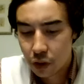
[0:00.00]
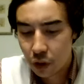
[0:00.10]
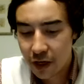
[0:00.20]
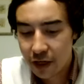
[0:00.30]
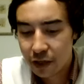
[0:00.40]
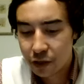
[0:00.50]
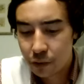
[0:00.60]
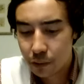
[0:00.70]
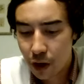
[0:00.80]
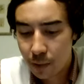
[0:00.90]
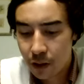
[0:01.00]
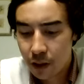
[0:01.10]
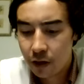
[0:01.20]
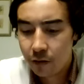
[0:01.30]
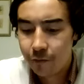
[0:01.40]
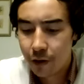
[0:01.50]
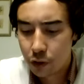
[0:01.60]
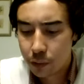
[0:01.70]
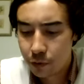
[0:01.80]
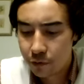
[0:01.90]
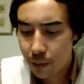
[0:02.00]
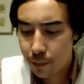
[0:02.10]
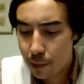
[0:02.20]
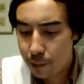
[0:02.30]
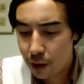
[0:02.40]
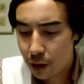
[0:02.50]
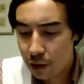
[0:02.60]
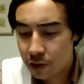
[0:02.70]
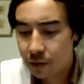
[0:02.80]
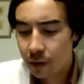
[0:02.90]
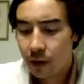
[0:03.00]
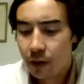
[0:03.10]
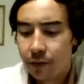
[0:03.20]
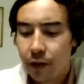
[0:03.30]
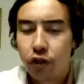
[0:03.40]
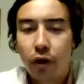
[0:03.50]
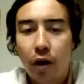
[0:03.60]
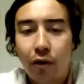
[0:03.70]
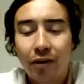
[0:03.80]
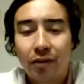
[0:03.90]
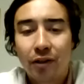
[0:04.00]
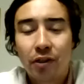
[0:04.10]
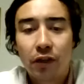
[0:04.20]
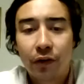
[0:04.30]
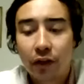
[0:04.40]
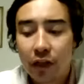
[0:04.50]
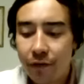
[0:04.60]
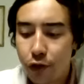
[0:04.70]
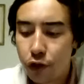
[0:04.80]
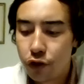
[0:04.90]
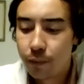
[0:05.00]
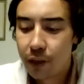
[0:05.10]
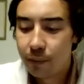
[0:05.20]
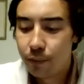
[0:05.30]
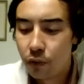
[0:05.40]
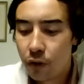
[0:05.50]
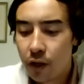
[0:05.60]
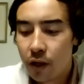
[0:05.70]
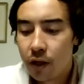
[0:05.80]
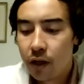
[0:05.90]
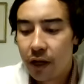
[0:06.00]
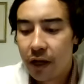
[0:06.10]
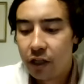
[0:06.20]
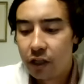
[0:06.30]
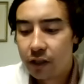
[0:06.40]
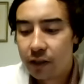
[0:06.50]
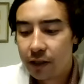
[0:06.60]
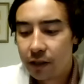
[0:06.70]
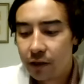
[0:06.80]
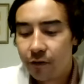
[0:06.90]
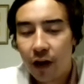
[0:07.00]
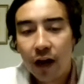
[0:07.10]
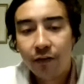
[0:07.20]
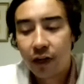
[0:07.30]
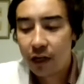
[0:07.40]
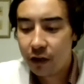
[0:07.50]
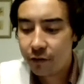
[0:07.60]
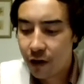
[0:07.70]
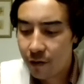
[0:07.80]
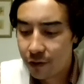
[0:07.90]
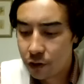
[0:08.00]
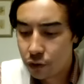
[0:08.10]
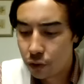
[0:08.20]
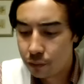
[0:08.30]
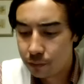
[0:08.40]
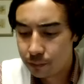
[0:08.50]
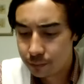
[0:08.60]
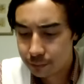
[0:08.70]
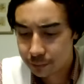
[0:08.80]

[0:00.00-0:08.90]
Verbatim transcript: solanezumab, failed to prevent memory loss. The trial consisted of 1,100 people, ages 65 to 85 years old.